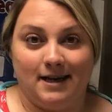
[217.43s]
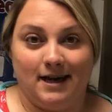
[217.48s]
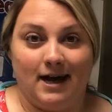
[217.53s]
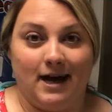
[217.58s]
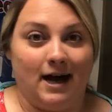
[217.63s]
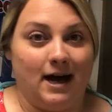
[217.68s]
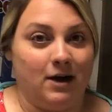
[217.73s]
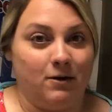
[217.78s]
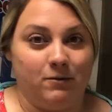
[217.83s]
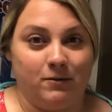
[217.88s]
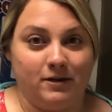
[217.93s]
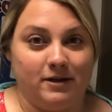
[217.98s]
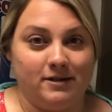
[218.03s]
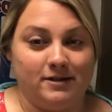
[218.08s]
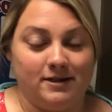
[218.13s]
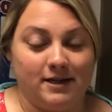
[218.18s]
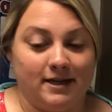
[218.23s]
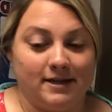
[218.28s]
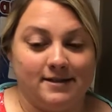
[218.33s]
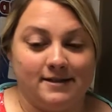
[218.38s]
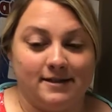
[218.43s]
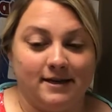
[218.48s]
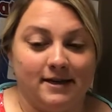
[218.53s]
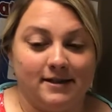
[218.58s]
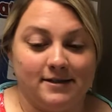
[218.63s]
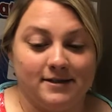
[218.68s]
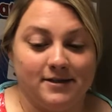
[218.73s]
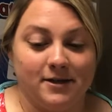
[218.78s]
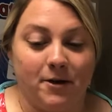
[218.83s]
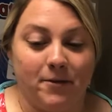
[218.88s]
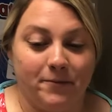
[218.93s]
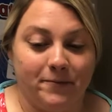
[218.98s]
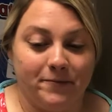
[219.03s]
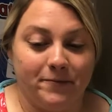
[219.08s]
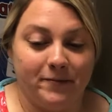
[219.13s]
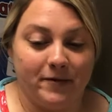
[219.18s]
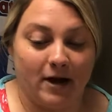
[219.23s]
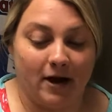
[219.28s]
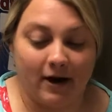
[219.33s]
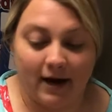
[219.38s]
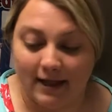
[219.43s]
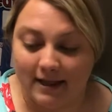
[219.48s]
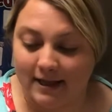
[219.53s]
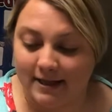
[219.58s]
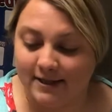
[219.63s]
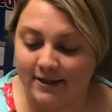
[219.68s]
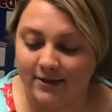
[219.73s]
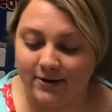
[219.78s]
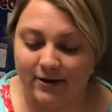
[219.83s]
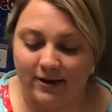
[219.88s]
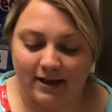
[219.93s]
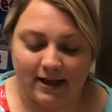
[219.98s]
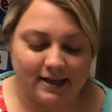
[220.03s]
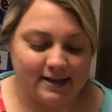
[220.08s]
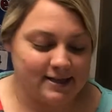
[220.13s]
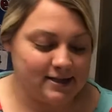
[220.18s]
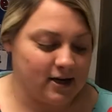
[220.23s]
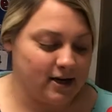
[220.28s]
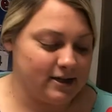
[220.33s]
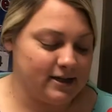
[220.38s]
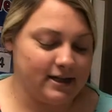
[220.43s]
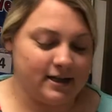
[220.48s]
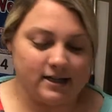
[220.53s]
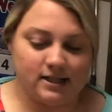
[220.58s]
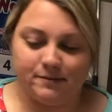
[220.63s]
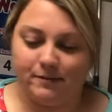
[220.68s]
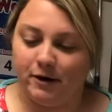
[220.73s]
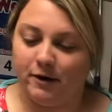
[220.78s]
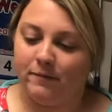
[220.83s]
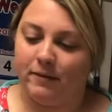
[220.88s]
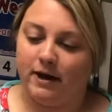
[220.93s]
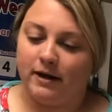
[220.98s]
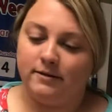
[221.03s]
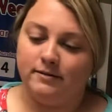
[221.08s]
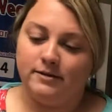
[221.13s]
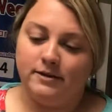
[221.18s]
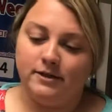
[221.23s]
I wouldn't taste it. So, all right, let's do it. Let's start the experiment.